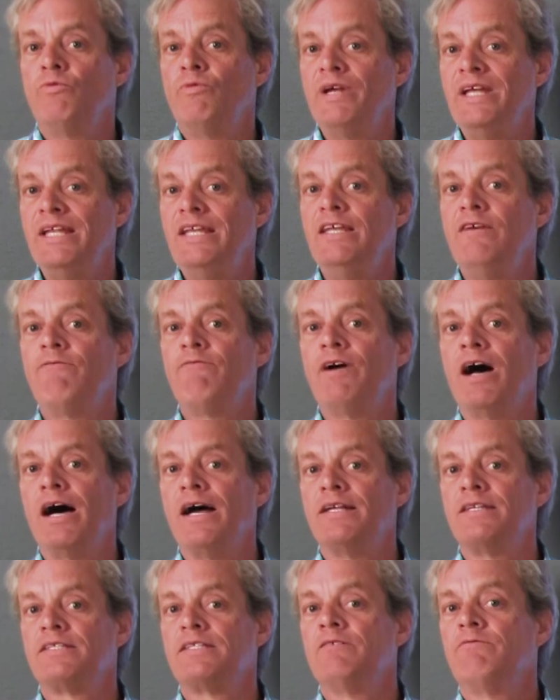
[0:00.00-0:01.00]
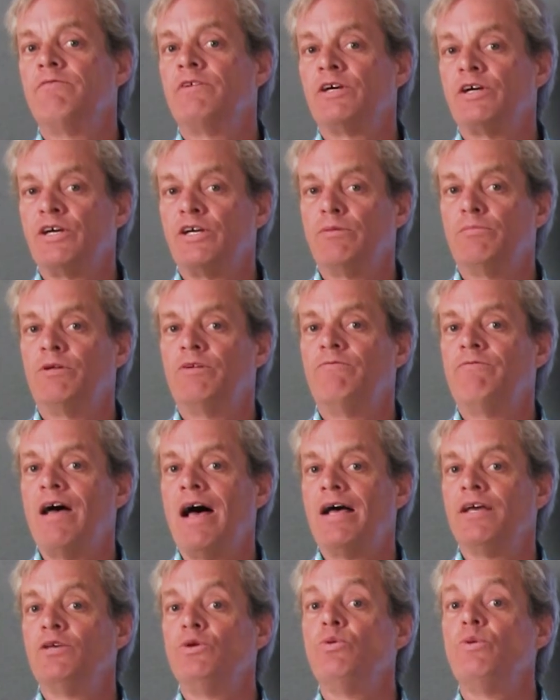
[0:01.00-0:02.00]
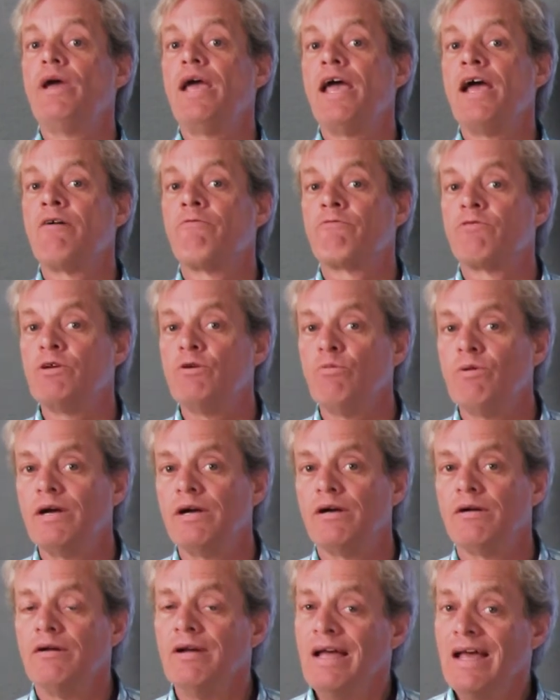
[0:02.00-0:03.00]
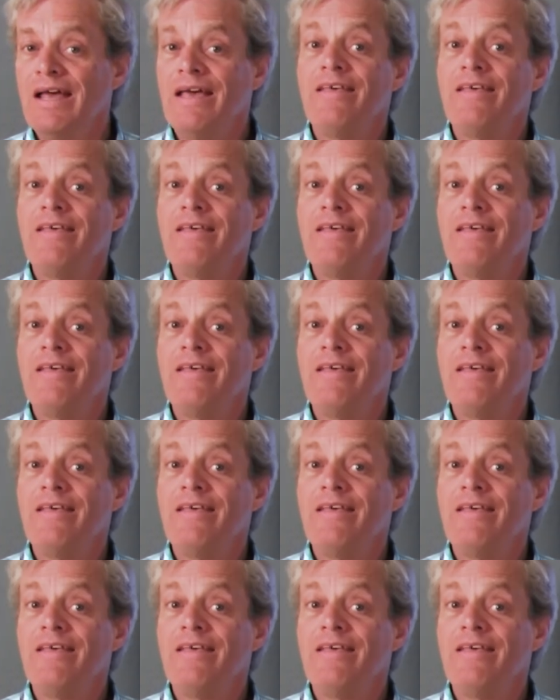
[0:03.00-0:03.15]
redefines the variable value everywhere.